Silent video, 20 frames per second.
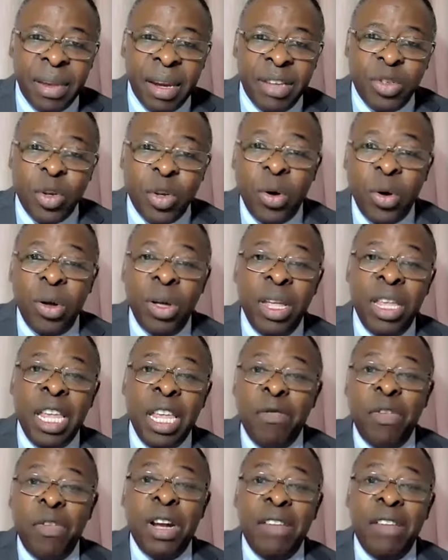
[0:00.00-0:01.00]
So
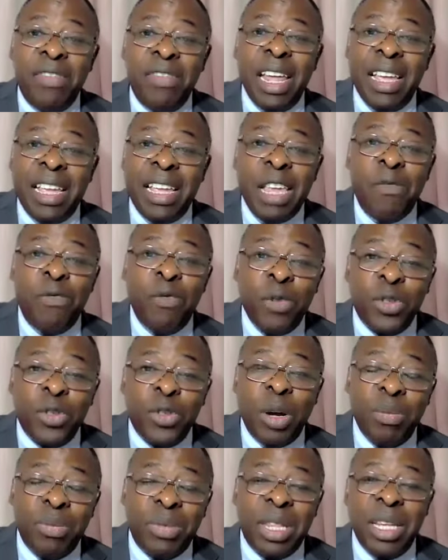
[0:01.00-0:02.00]
even if they give you
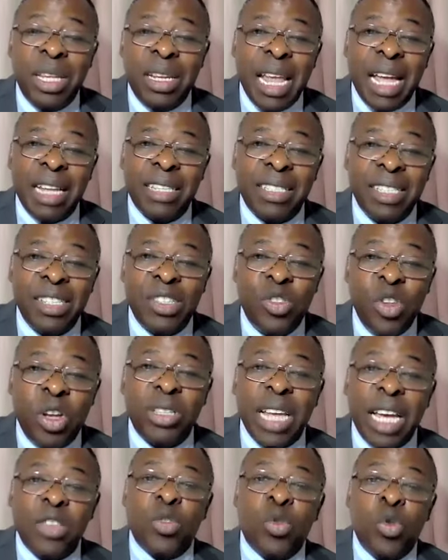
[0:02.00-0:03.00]
something that is
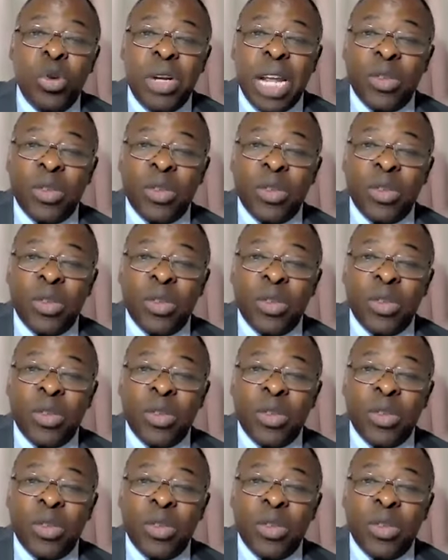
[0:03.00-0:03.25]
not as good